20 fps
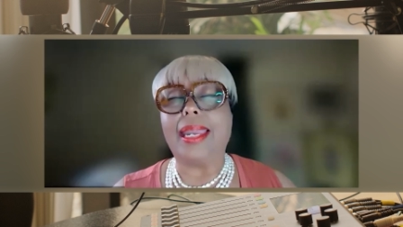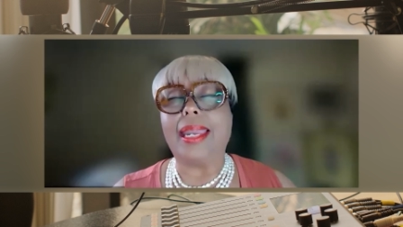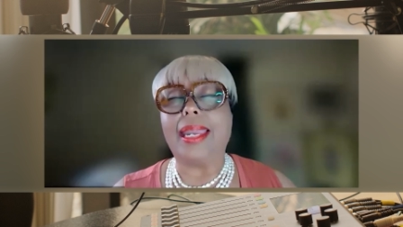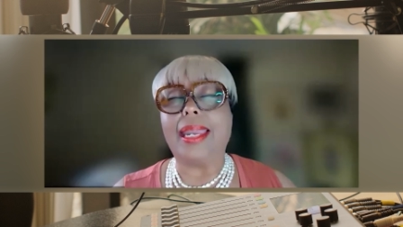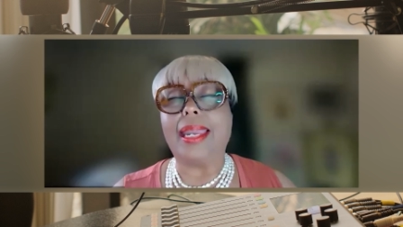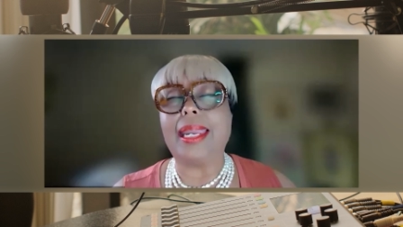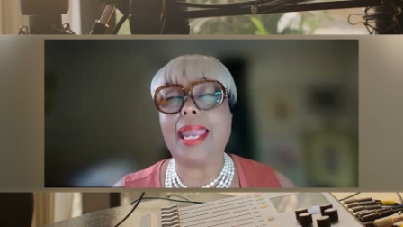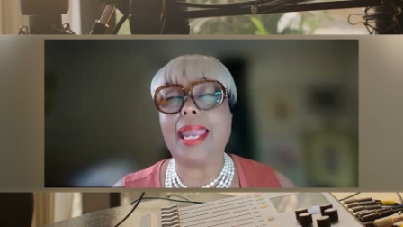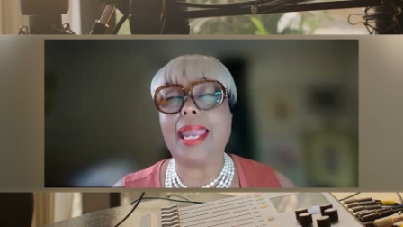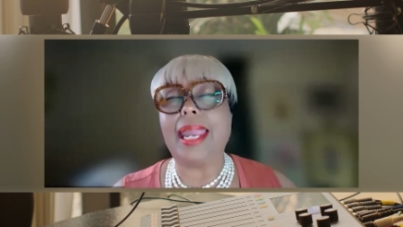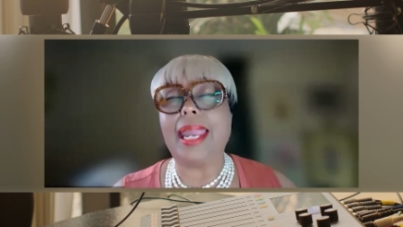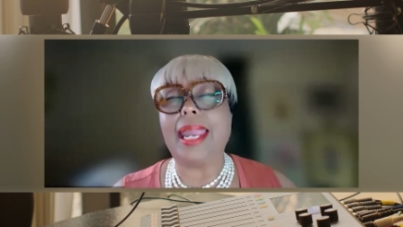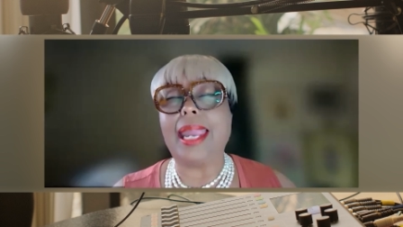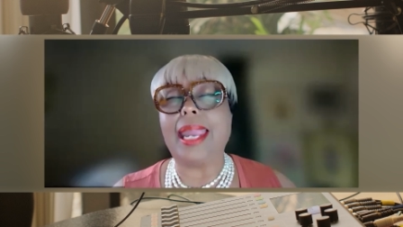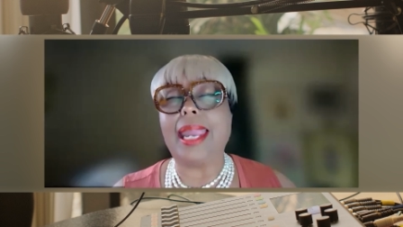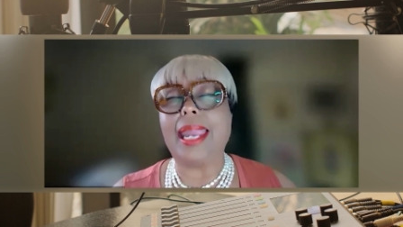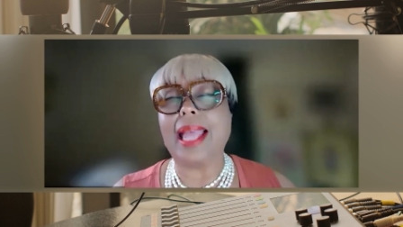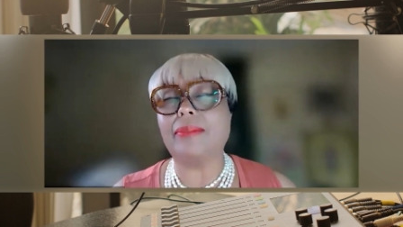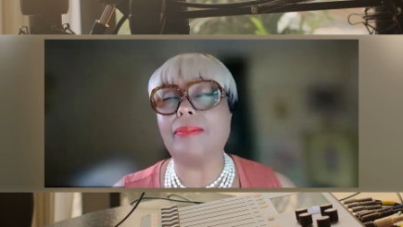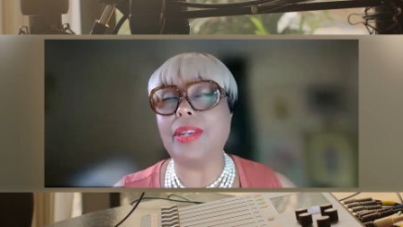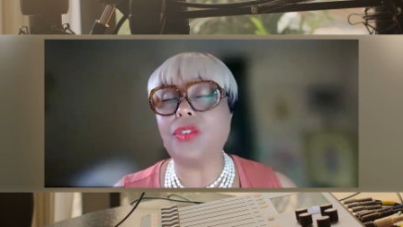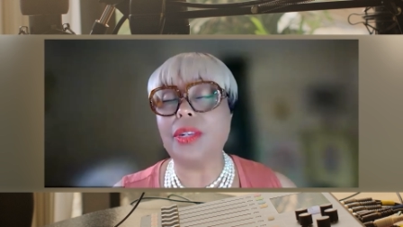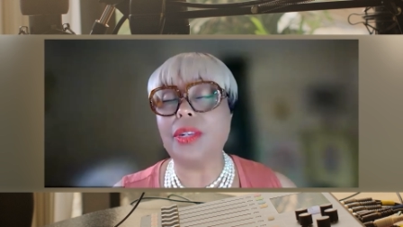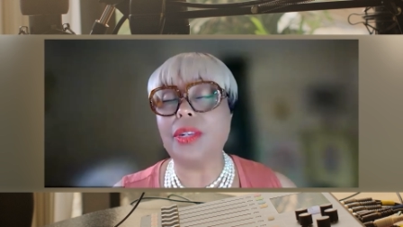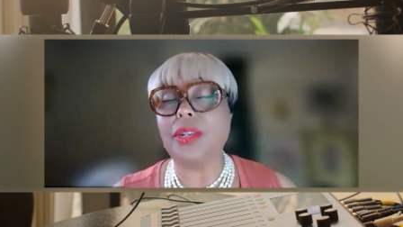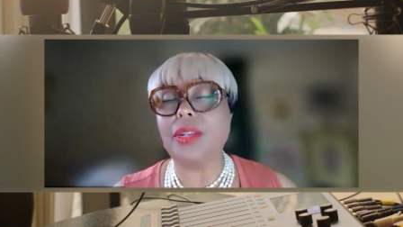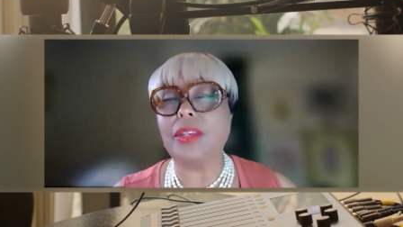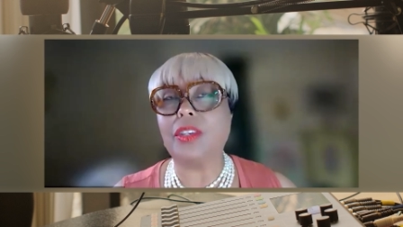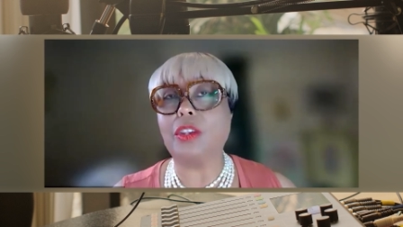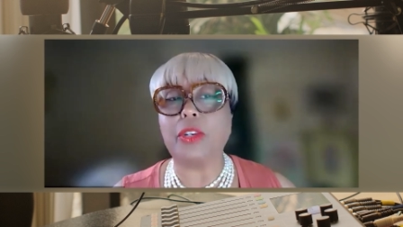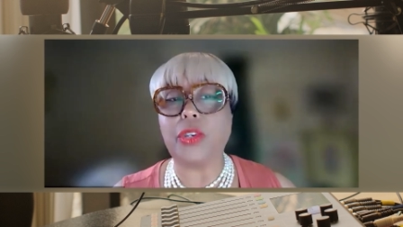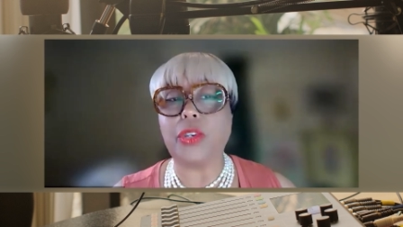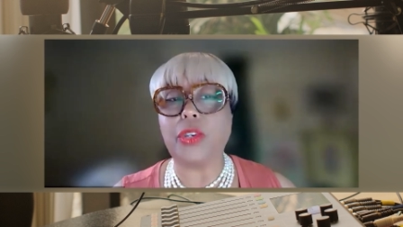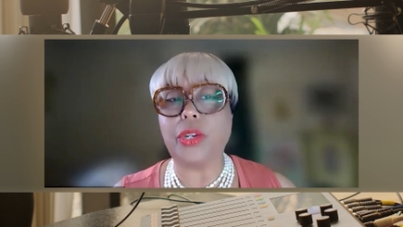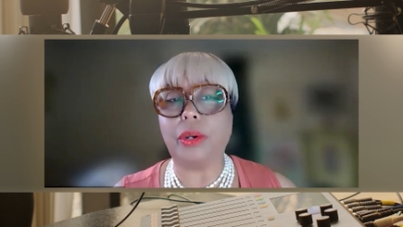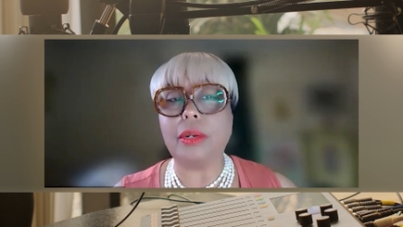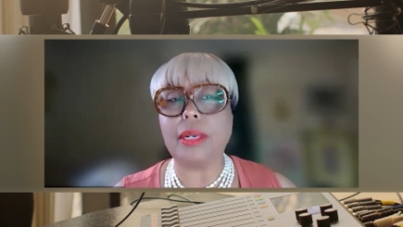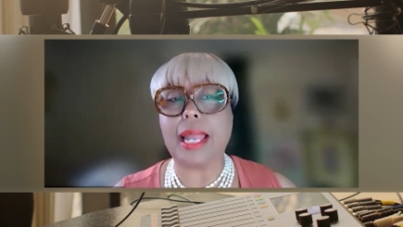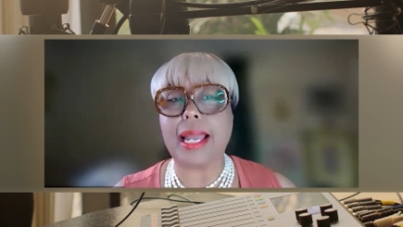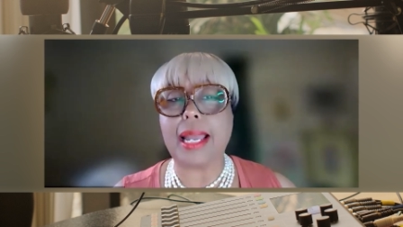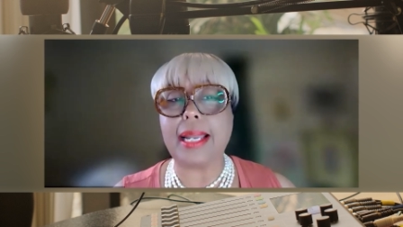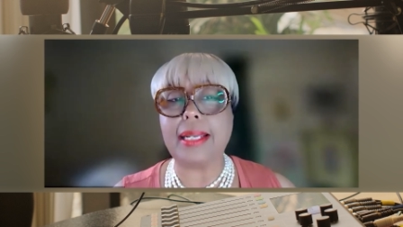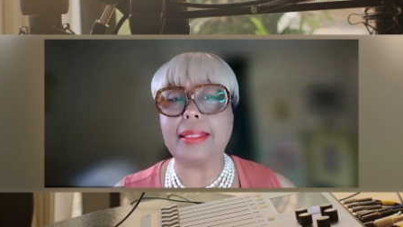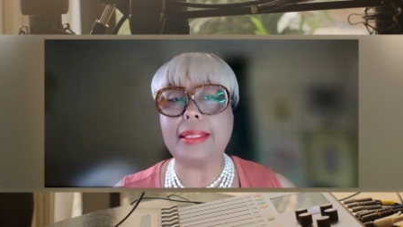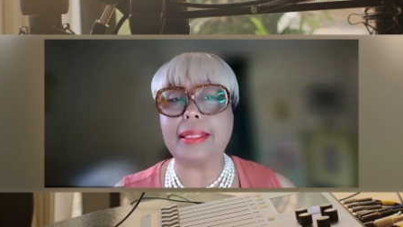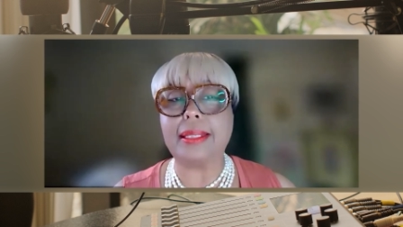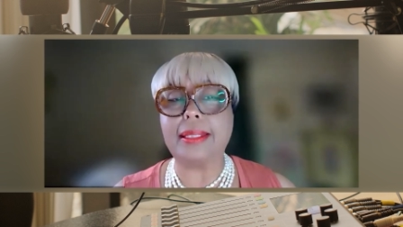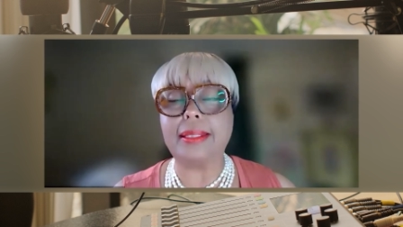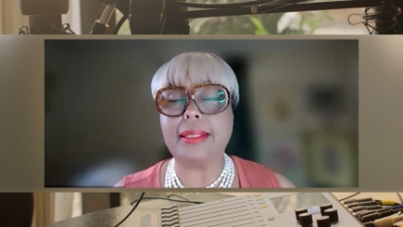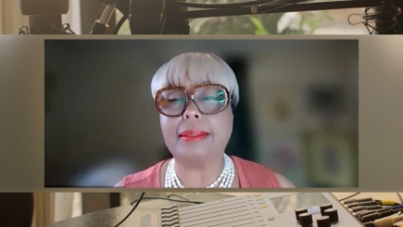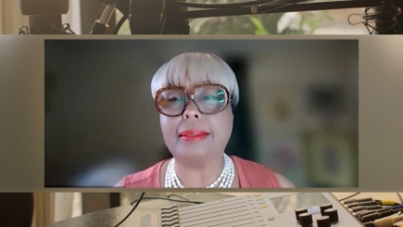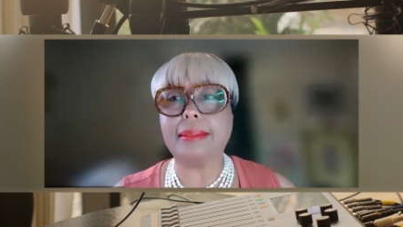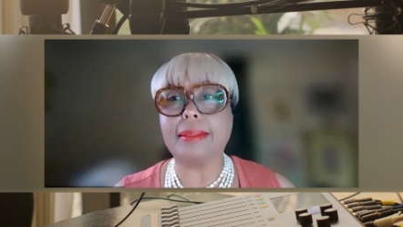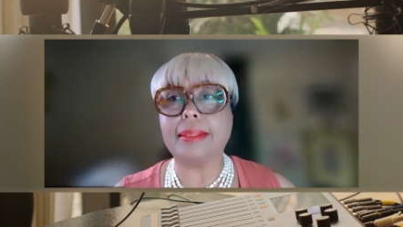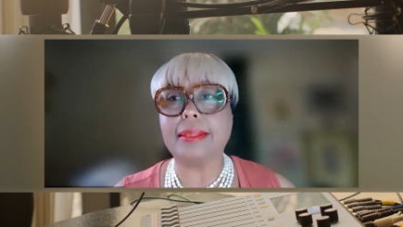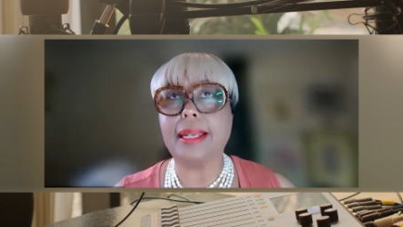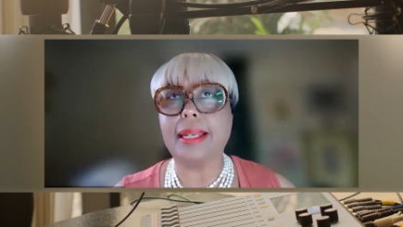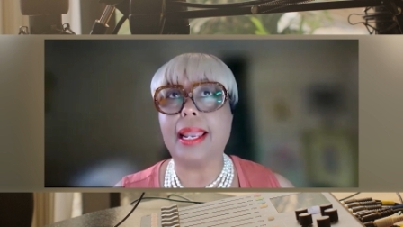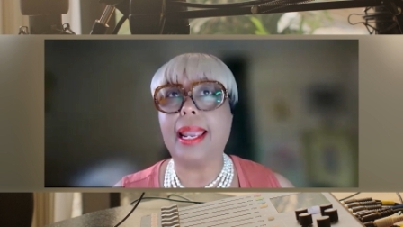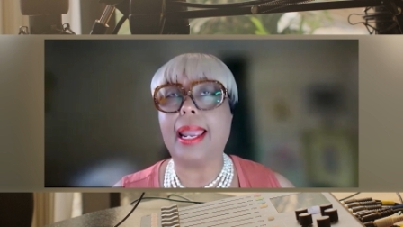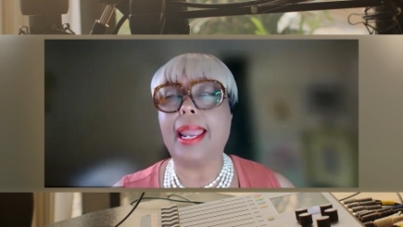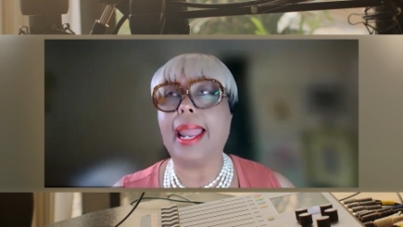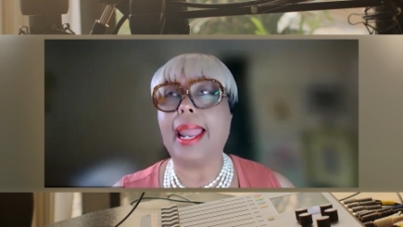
At the vision to materialize it,